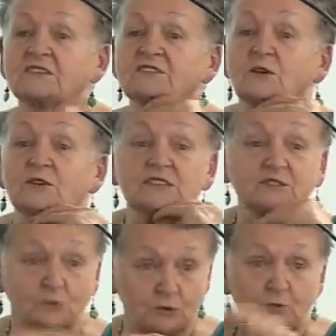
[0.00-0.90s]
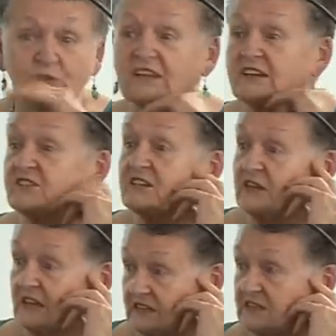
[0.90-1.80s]
So this group was
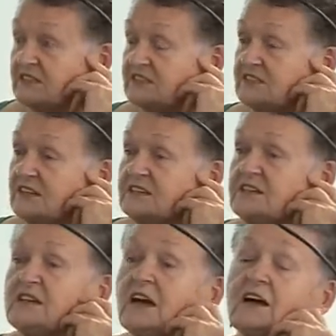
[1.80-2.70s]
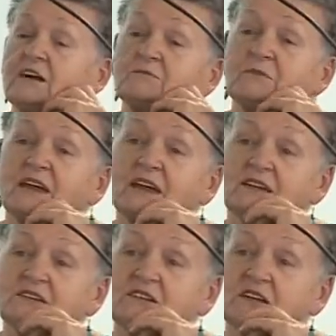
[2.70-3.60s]
actually in the study, um,
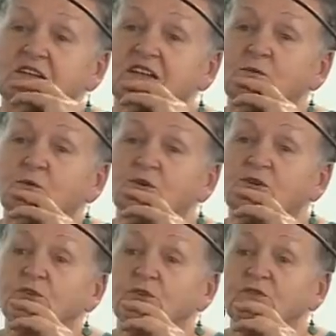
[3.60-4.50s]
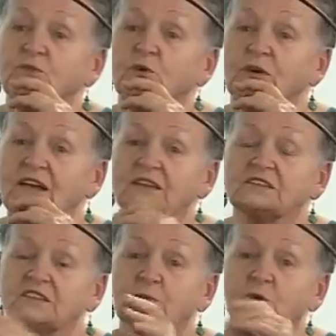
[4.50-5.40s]
and uh, there were thirty-four
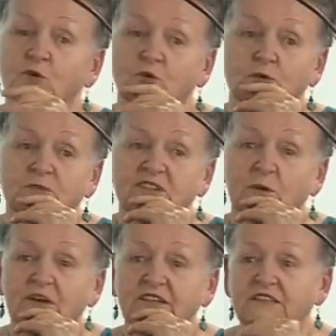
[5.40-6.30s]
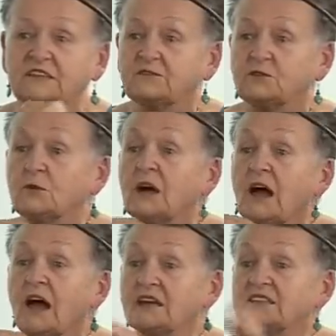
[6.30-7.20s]
other support groups. So I can give you
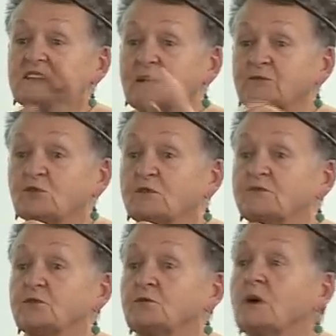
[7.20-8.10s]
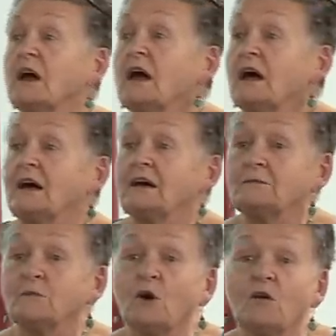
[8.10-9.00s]
a snapshot view
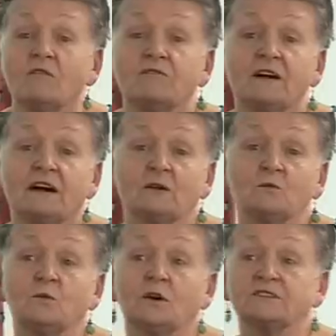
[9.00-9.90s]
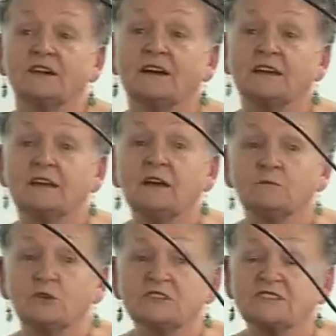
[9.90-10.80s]
um, of uh, what a
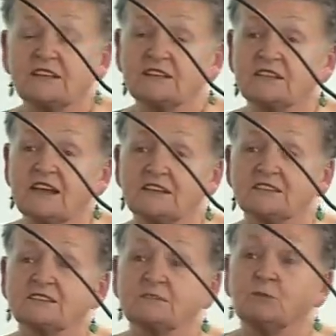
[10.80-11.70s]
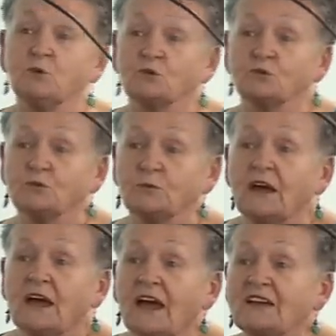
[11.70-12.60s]
prostate cancer support group
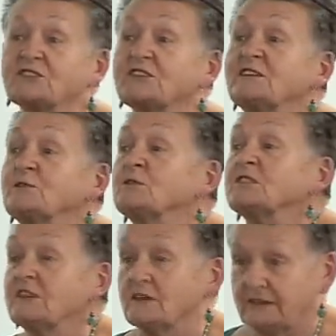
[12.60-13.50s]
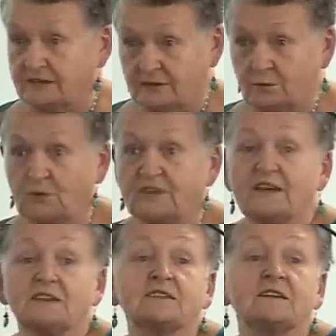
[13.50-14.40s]
actually looks like
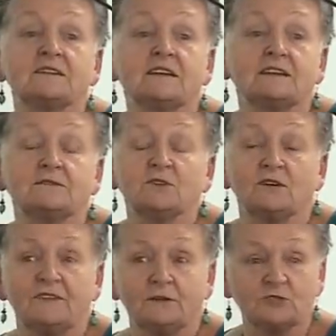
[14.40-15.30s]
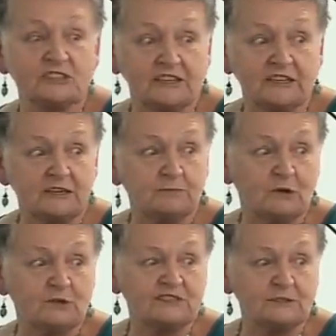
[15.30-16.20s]
without divulging any
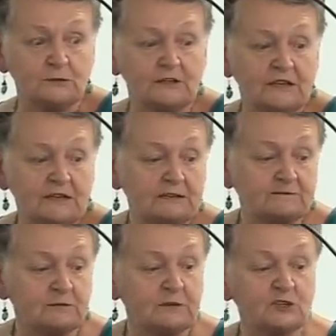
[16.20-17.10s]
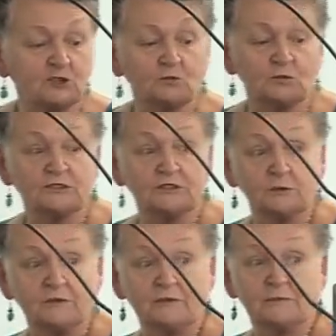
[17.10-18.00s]
personal information
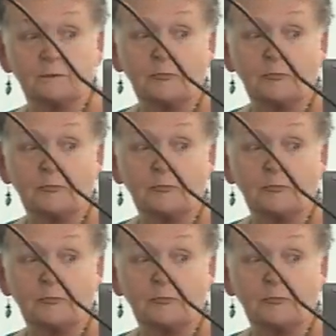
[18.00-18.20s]
whatsoever.